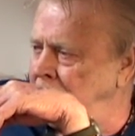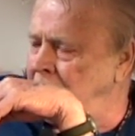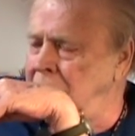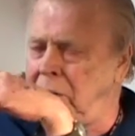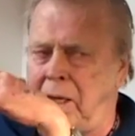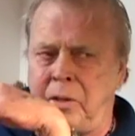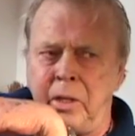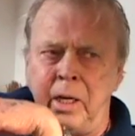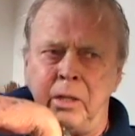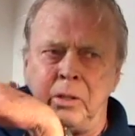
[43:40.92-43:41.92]

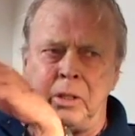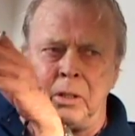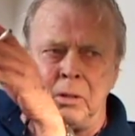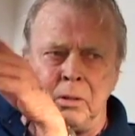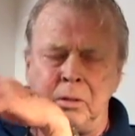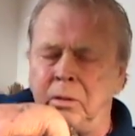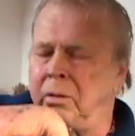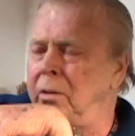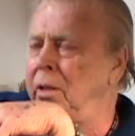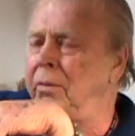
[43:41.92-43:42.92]
Constellation Energy or who
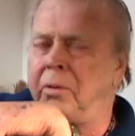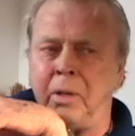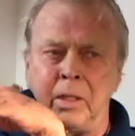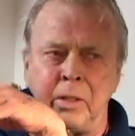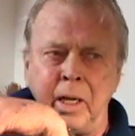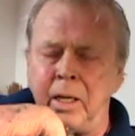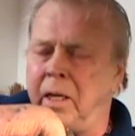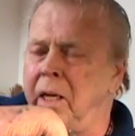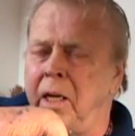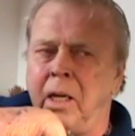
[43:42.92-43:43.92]
have uh, around town,
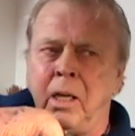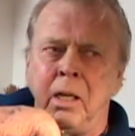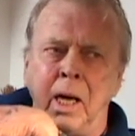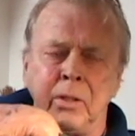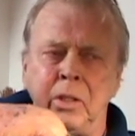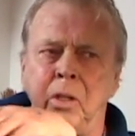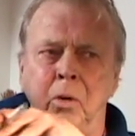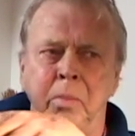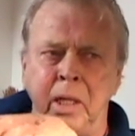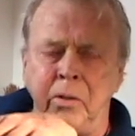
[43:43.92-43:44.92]
I see
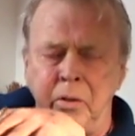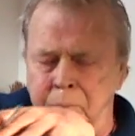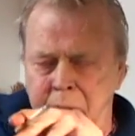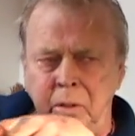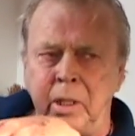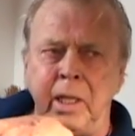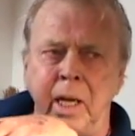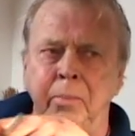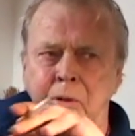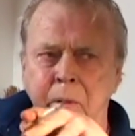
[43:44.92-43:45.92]
no means of building
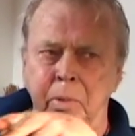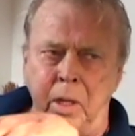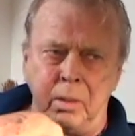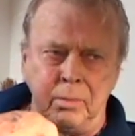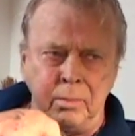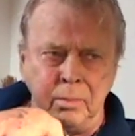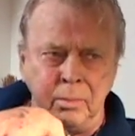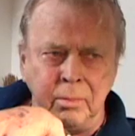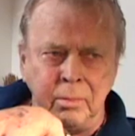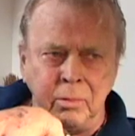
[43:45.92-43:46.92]
Kemp Shipyard,
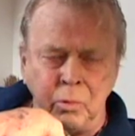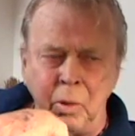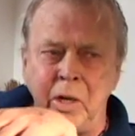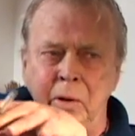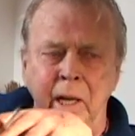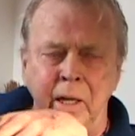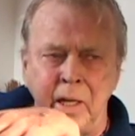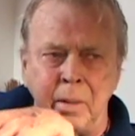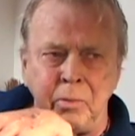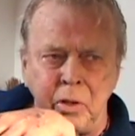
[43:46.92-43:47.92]
recreating
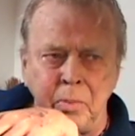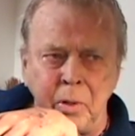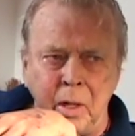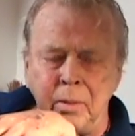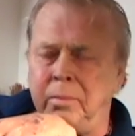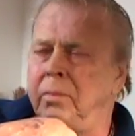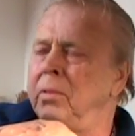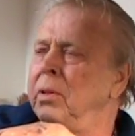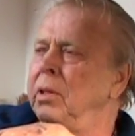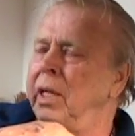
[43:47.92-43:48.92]
Kemp Shipyard,
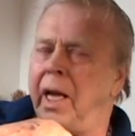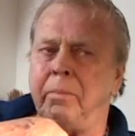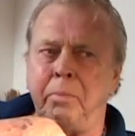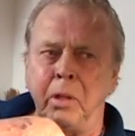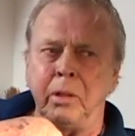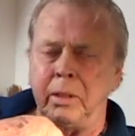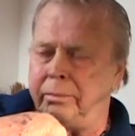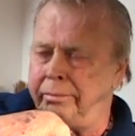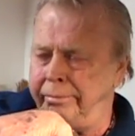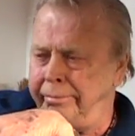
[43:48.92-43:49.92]
and
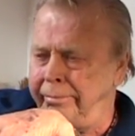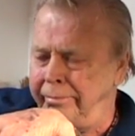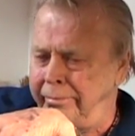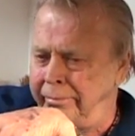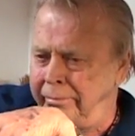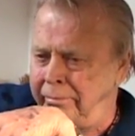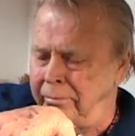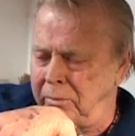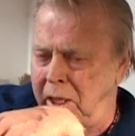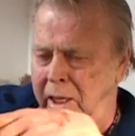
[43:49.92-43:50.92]
building
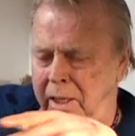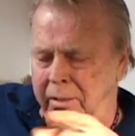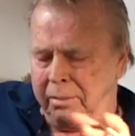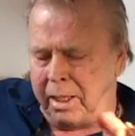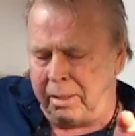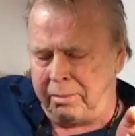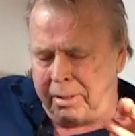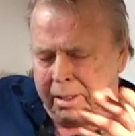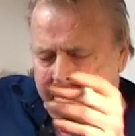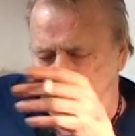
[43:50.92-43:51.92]
uh,
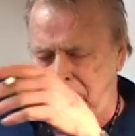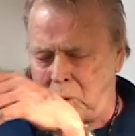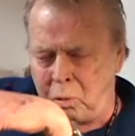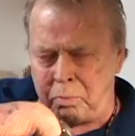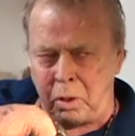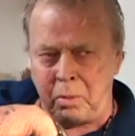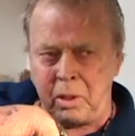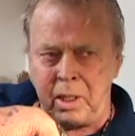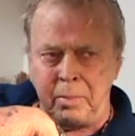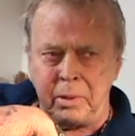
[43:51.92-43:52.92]
uh, uh old
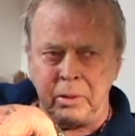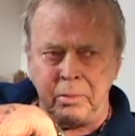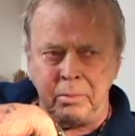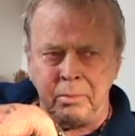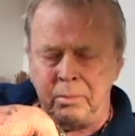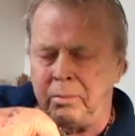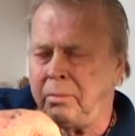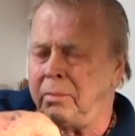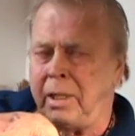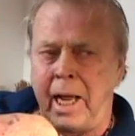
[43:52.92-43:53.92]
Baltimore Clipper
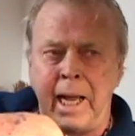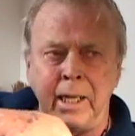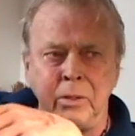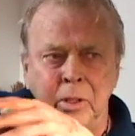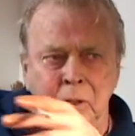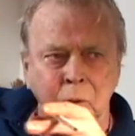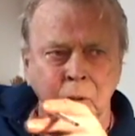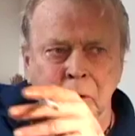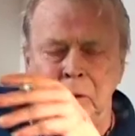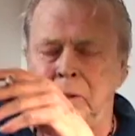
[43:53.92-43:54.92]
as a
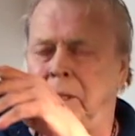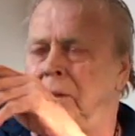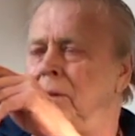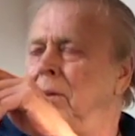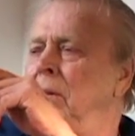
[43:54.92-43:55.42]
tourist attraction.